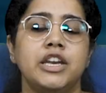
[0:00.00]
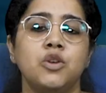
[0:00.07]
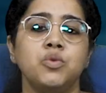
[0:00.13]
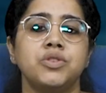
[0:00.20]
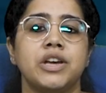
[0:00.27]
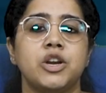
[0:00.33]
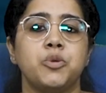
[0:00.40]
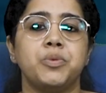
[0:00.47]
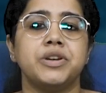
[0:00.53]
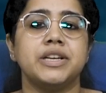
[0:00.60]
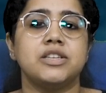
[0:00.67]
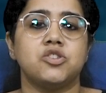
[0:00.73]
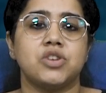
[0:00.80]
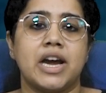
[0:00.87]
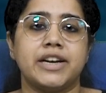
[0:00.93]
New therapeutic
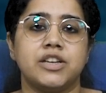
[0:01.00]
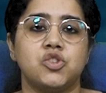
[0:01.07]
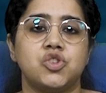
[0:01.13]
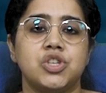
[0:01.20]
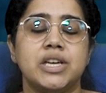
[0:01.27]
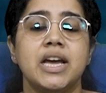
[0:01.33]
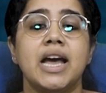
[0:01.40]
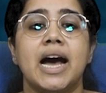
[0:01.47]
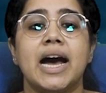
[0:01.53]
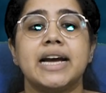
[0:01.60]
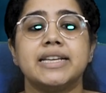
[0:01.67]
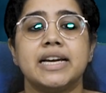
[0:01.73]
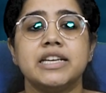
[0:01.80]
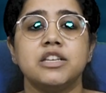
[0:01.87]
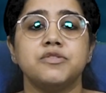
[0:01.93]
strategy
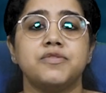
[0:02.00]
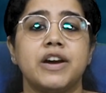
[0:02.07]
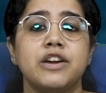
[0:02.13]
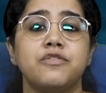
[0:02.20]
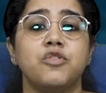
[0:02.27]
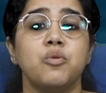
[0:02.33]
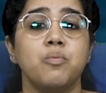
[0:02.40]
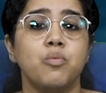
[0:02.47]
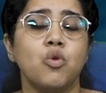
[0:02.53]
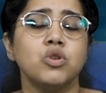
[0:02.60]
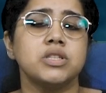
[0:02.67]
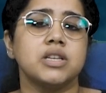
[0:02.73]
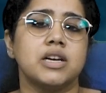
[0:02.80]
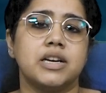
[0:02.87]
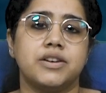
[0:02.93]
identified for
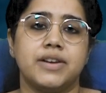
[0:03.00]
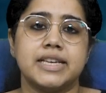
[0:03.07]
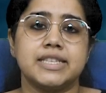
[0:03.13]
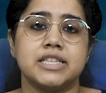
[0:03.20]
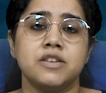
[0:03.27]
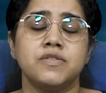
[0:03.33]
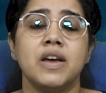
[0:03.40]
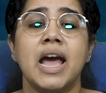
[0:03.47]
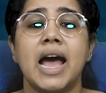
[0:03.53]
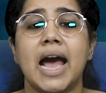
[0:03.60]
most aggressive